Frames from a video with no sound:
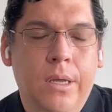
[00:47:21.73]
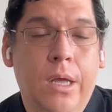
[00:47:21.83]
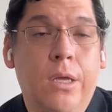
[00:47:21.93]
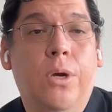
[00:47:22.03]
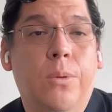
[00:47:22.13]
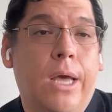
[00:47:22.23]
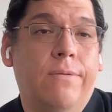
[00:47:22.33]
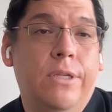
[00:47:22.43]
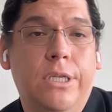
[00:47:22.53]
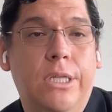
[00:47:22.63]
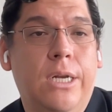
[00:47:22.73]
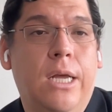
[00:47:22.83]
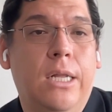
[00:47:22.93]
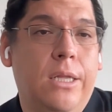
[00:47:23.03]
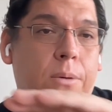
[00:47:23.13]
So we have the general,
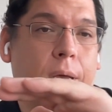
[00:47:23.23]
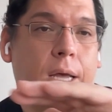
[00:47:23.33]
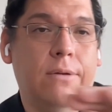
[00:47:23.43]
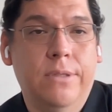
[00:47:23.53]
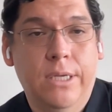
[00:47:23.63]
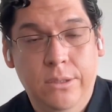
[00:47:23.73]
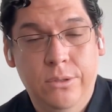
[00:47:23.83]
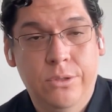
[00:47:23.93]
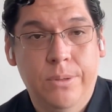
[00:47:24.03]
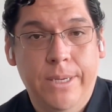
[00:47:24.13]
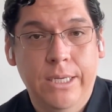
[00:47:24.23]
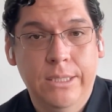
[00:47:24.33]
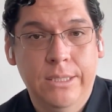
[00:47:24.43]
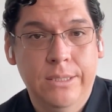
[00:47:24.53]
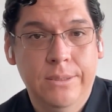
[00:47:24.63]
then we have the industry based.